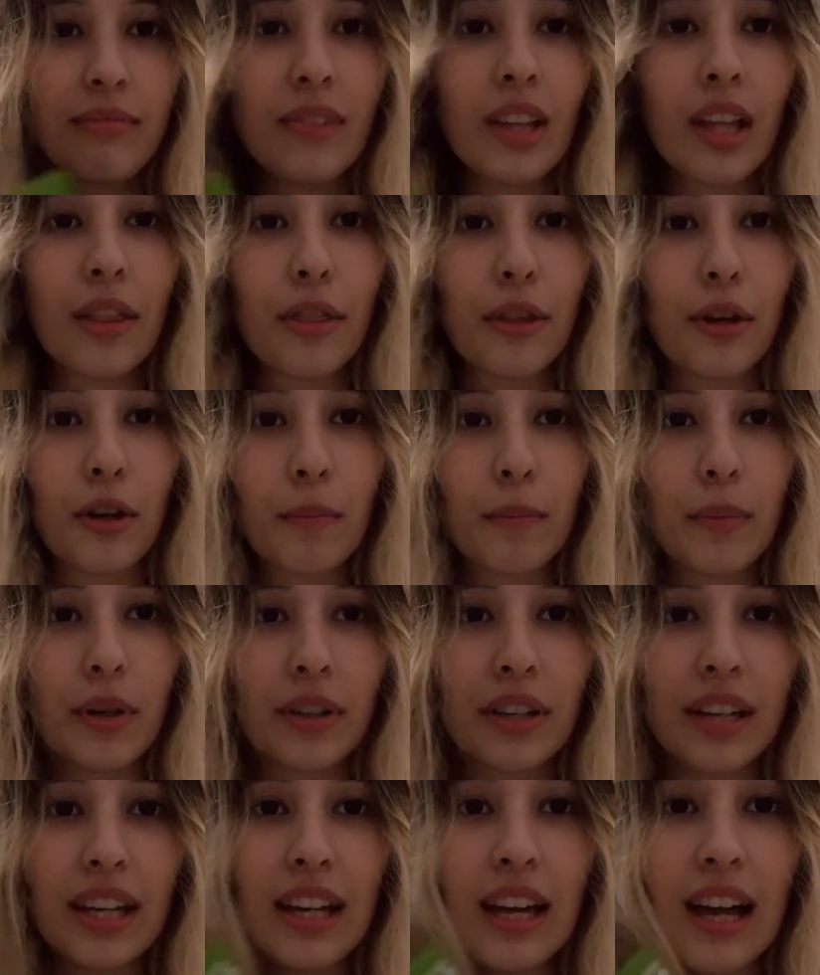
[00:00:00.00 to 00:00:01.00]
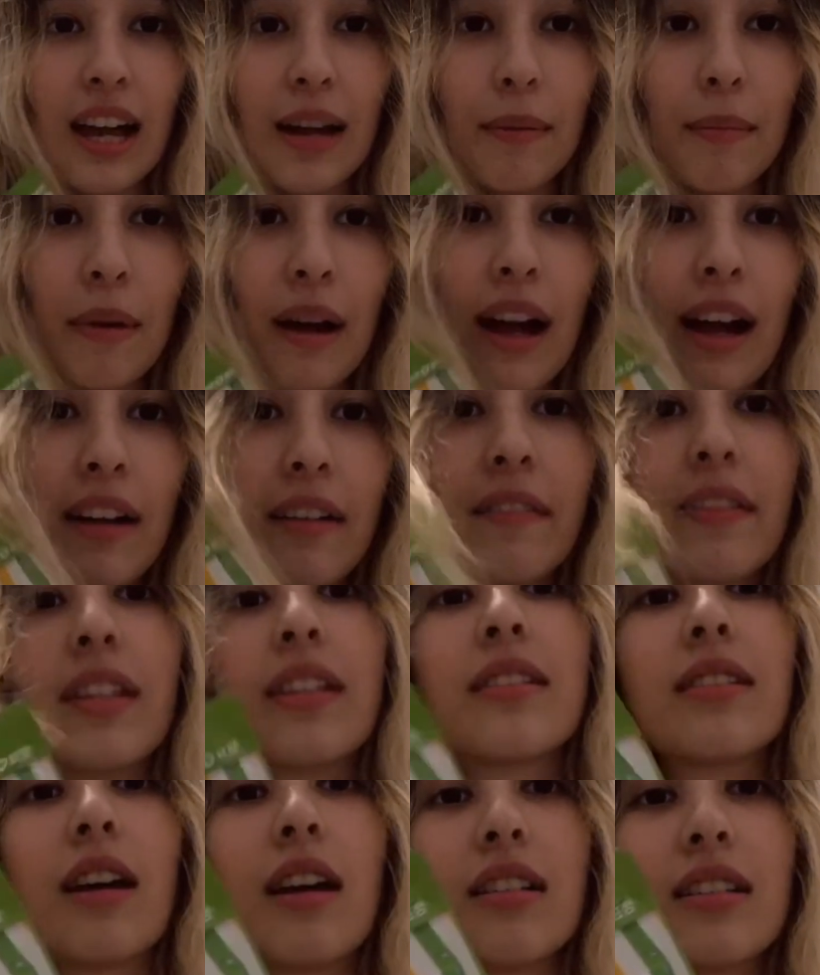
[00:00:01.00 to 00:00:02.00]
tteokbokki. I have the
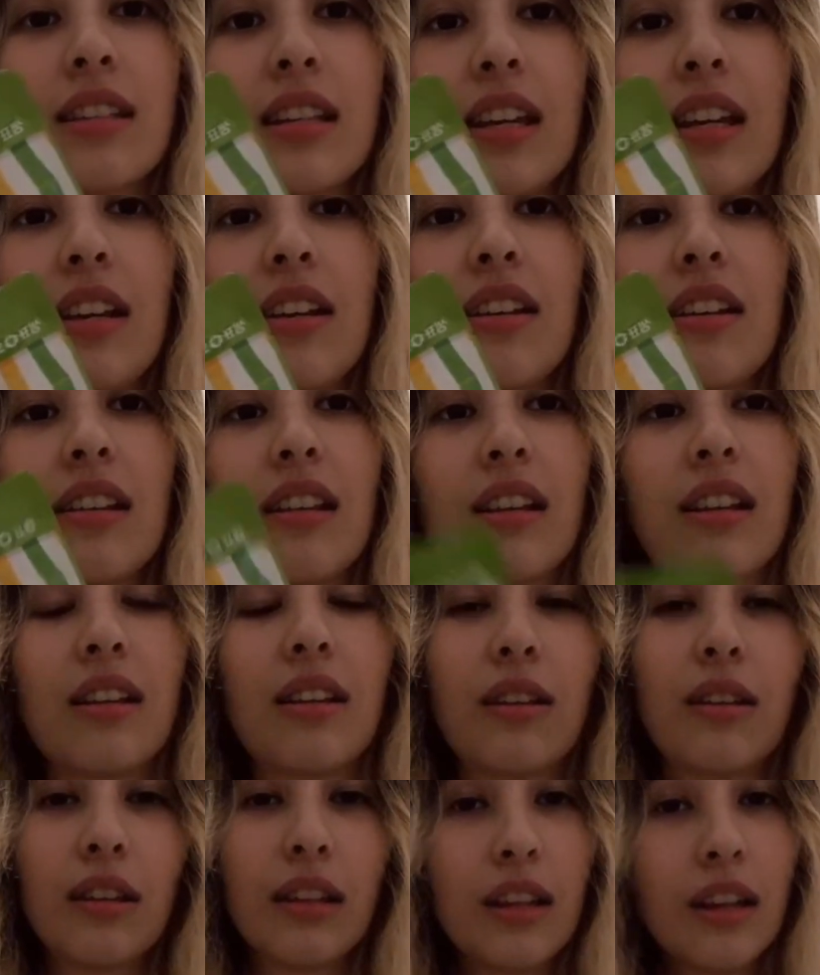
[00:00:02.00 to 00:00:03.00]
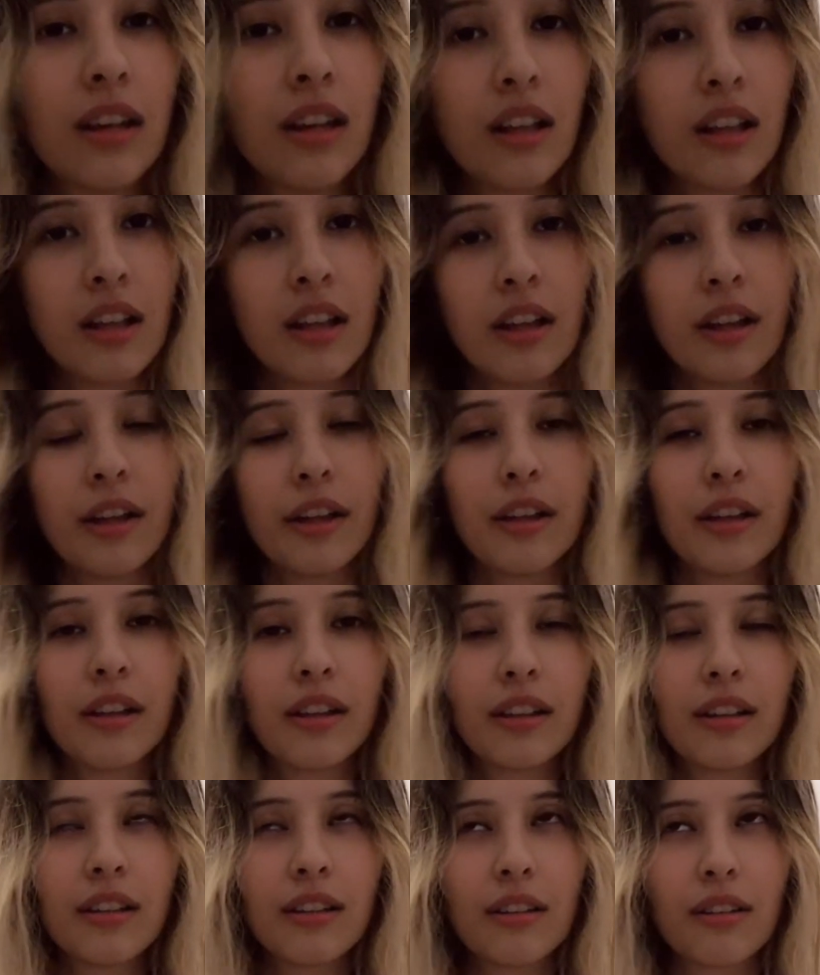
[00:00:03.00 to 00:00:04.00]
sauce here. The
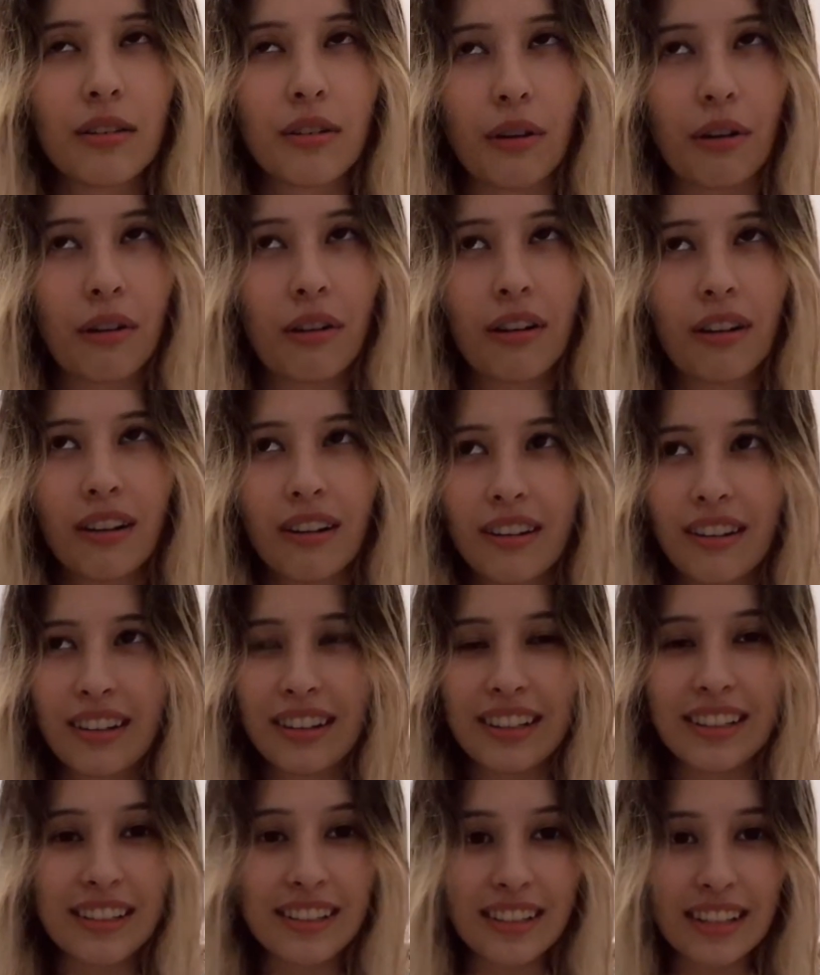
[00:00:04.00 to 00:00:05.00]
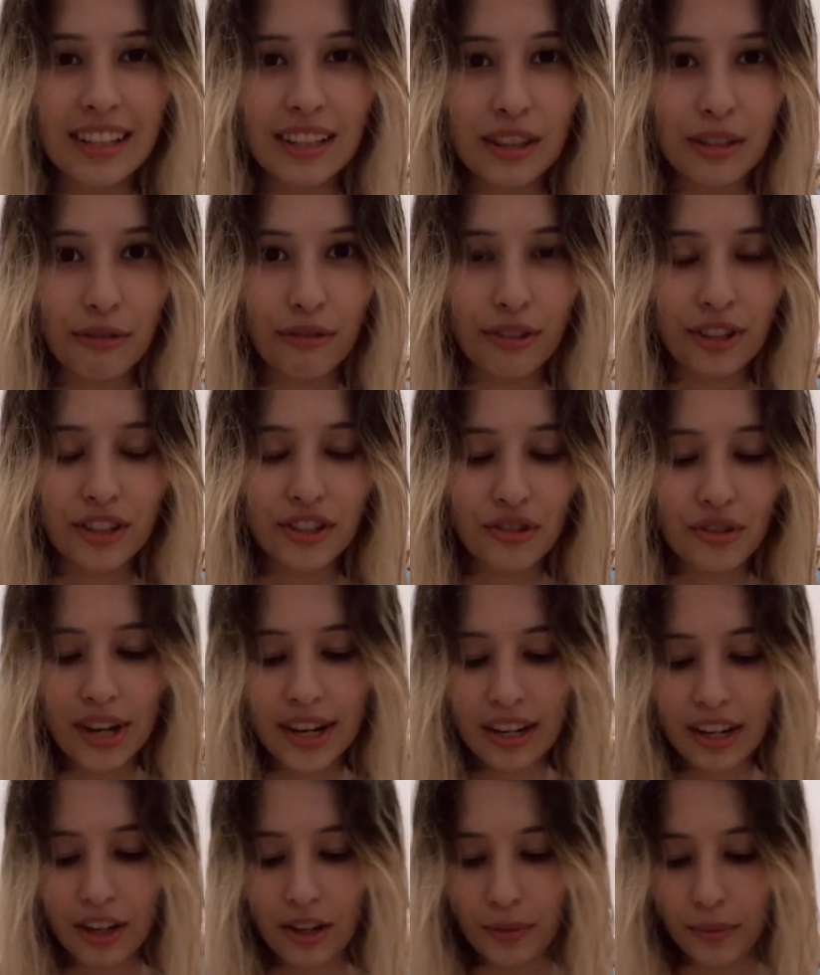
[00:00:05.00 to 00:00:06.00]
tteok is in the fridge right
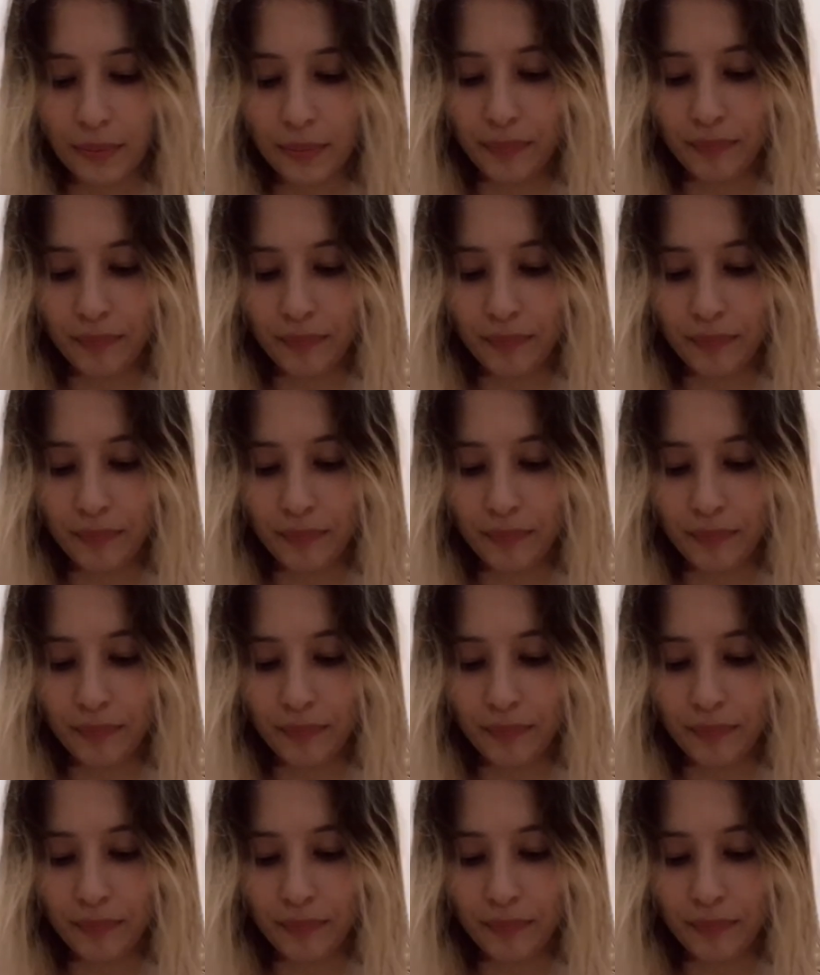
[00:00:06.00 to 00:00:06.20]
now.